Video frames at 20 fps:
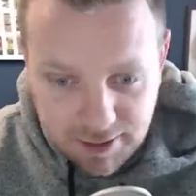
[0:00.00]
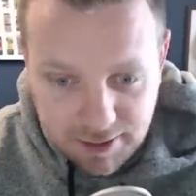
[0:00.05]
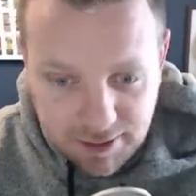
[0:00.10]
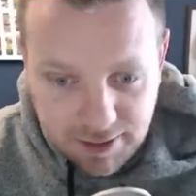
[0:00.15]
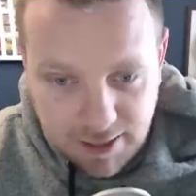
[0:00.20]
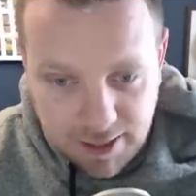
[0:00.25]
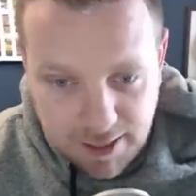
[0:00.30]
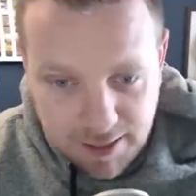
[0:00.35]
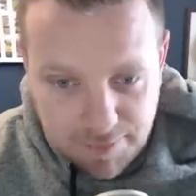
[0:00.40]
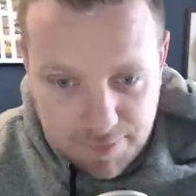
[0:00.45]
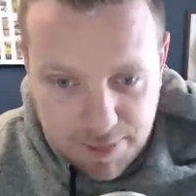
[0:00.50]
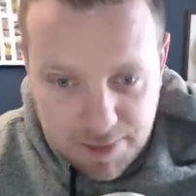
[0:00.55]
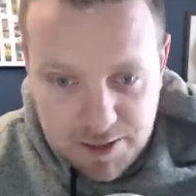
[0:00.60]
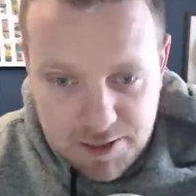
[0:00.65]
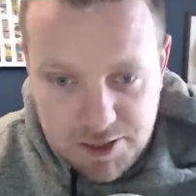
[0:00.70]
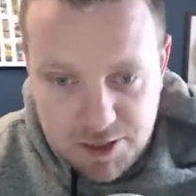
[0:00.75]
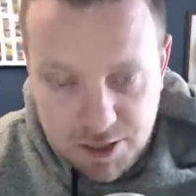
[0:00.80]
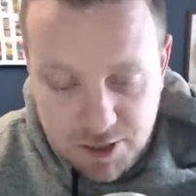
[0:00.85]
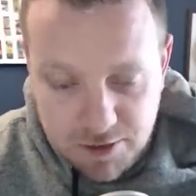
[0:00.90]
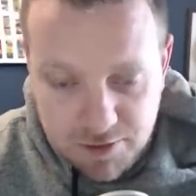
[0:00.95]
The
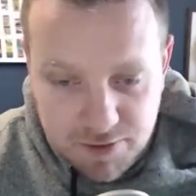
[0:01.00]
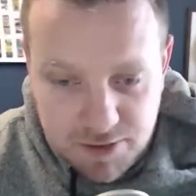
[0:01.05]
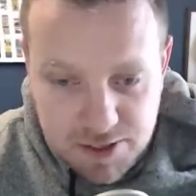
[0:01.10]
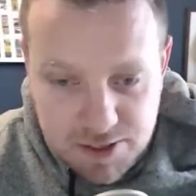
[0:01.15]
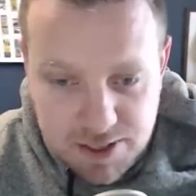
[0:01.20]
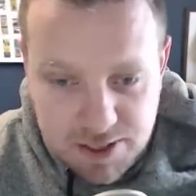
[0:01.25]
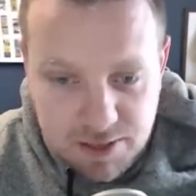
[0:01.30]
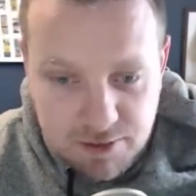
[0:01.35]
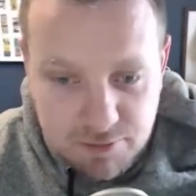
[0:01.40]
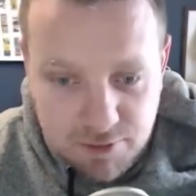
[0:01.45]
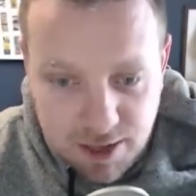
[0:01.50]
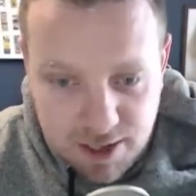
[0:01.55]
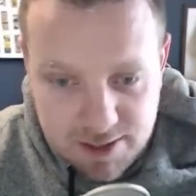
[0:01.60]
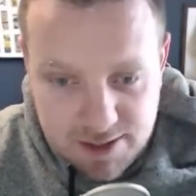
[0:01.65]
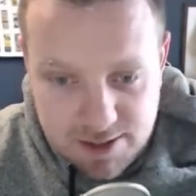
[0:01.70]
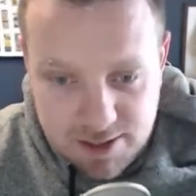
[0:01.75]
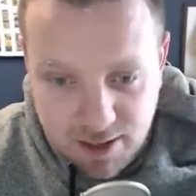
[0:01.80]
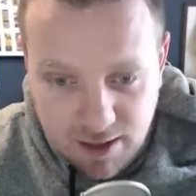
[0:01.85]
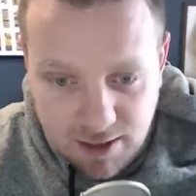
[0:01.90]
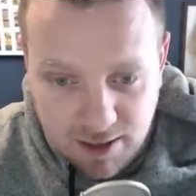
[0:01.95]
servers, it
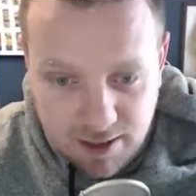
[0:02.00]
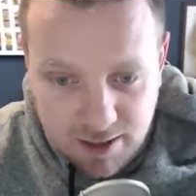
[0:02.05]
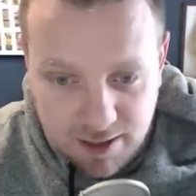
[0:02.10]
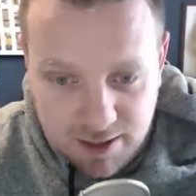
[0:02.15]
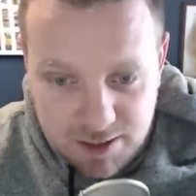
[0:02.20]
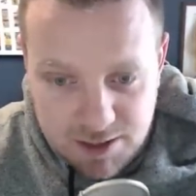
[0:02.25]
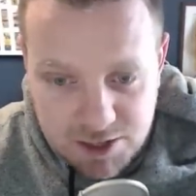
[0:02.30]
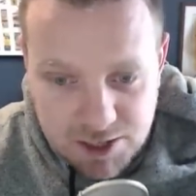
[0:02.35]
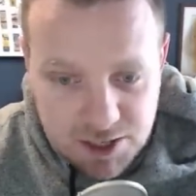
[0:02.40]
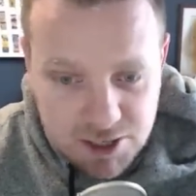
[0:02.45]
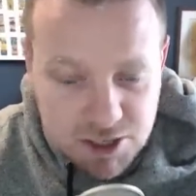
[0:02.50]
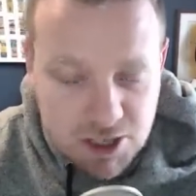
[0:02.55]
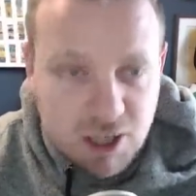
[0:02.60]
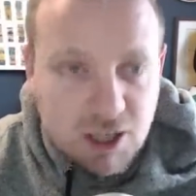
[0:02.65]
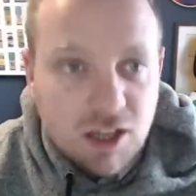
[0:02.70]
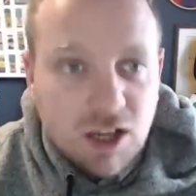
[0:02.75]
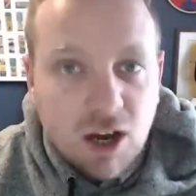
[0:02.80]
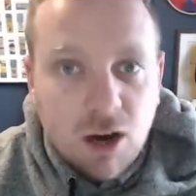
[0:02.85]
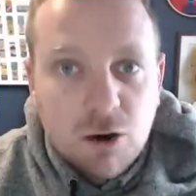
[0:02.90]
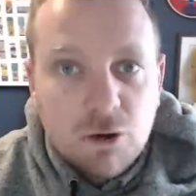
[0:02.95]
runs on
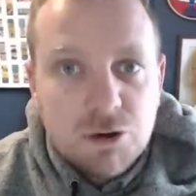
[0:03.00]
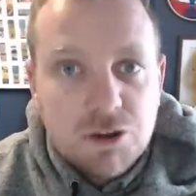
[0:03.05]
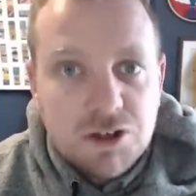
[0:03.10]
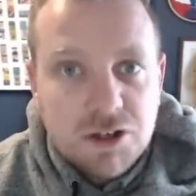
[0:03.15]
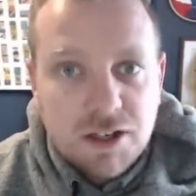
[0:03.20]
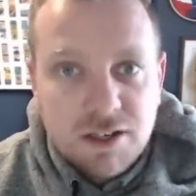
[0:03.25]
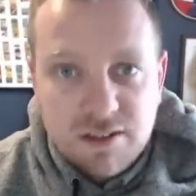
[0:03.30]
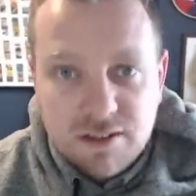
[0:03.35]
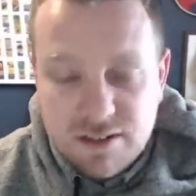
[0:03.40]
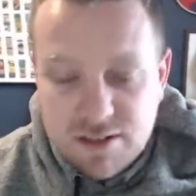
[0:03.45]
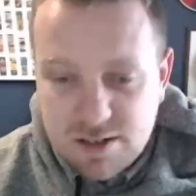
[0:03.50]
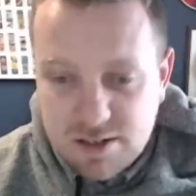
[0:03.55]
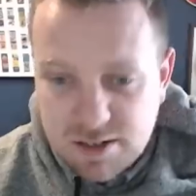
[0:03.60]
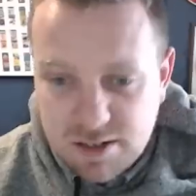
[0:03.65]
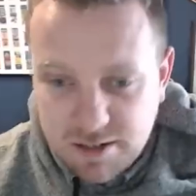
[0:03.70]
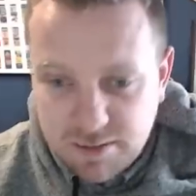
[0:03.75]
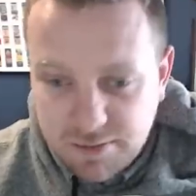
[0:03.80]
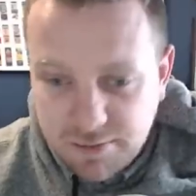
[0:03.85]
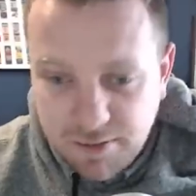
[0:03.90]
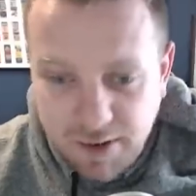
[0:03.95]
DigitalOcean. It's
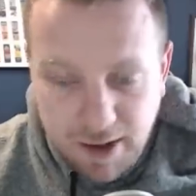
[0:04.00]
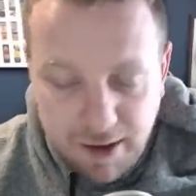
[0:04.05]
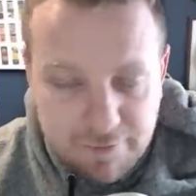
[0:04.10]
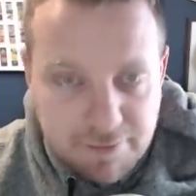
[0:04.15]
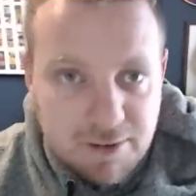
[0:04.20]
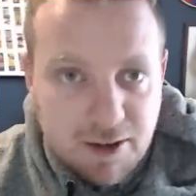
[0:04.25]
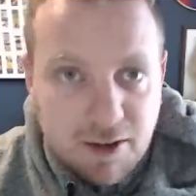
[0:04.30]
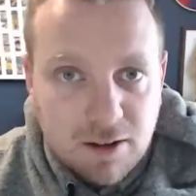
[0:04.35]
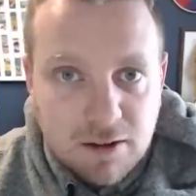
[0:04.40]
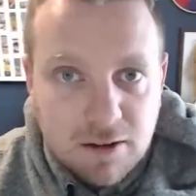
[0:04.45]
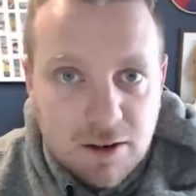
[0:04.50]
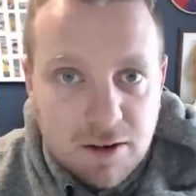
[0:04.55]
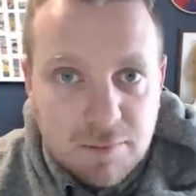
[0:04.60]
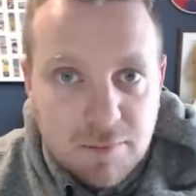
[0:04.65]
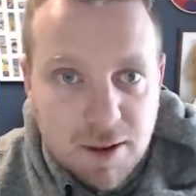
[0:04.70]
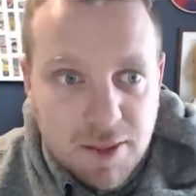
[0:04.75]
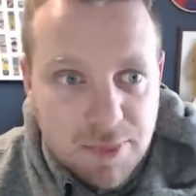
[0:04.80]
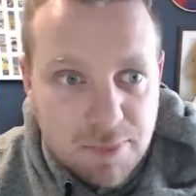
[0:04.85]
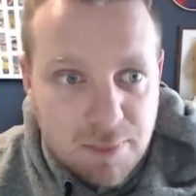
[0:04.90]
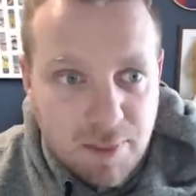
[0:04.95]
just a $5 a
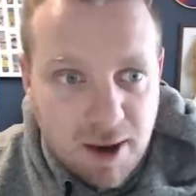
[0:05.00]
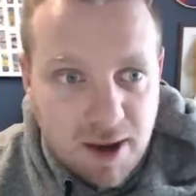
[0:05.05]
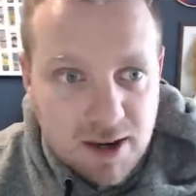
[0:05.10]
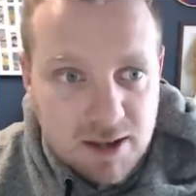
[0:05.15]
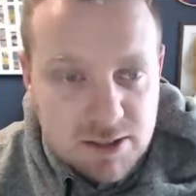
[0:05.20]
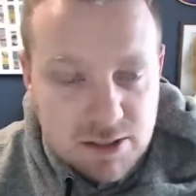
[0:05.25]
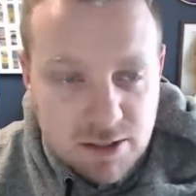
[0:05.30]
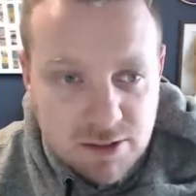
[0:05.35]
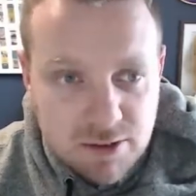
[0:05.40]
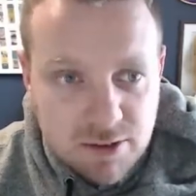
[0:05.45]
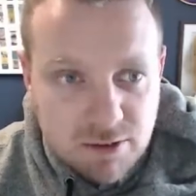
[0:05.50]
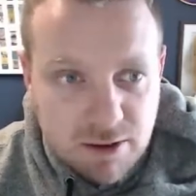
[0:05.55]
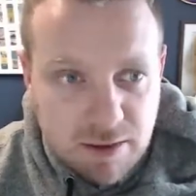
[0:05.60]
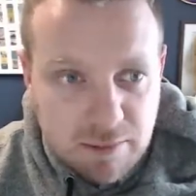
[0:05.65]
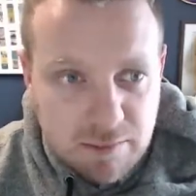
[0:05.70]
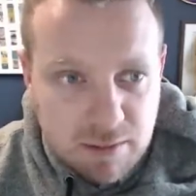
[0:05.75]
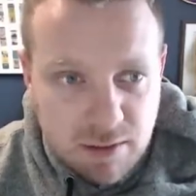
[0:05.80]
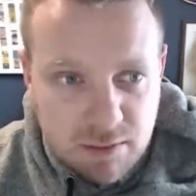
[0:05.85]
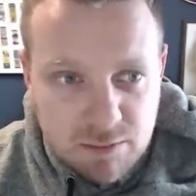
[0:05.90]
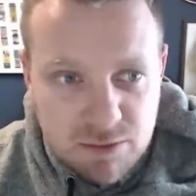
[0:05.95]
month box, although
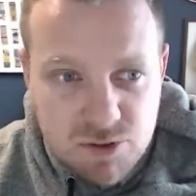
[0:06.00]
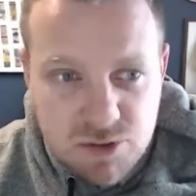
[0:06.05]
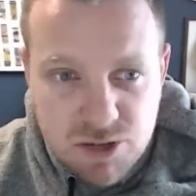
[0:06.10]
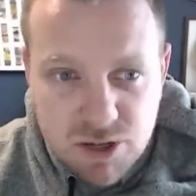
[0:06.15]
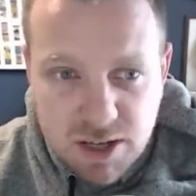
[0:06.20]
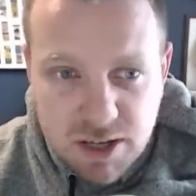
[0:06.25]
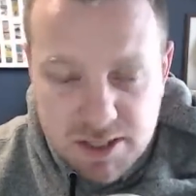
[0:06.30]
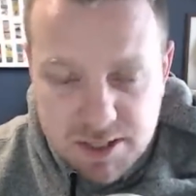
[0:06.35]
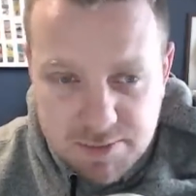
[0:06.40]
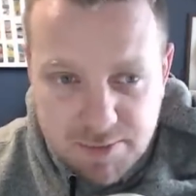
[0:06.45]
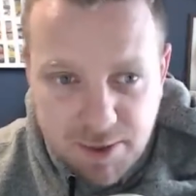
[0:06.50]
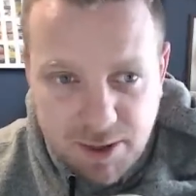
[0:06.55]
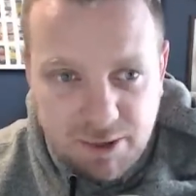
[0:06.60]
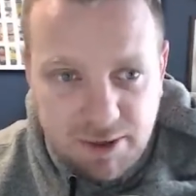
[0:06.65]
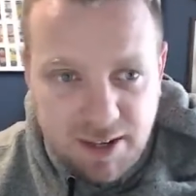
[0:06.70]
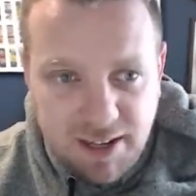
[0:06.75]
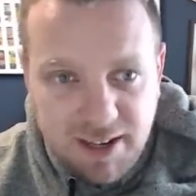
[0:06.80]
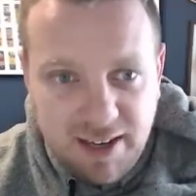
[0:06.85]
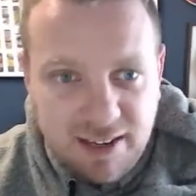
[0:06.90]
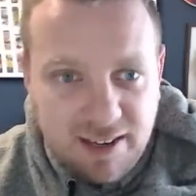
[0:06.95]
I'm just
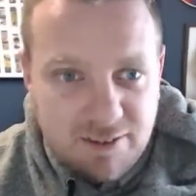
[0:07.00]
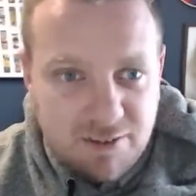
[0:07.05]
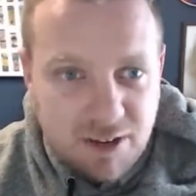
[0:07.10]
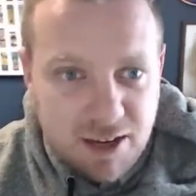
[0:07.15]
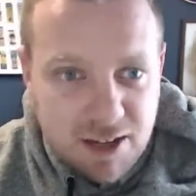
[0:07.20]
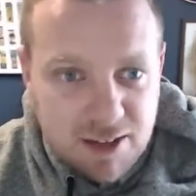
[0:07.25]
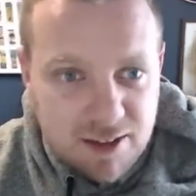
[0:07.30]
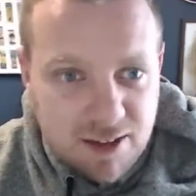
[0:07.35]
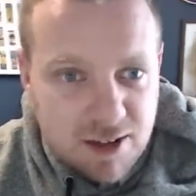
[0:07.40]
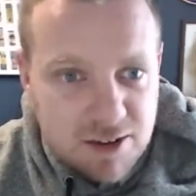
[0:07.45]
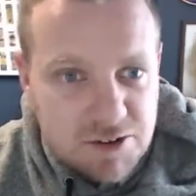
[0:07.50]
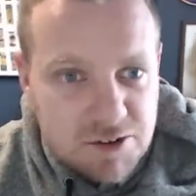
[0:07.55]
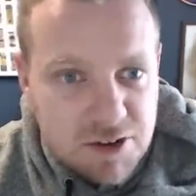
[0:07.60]
about hitting, when I launched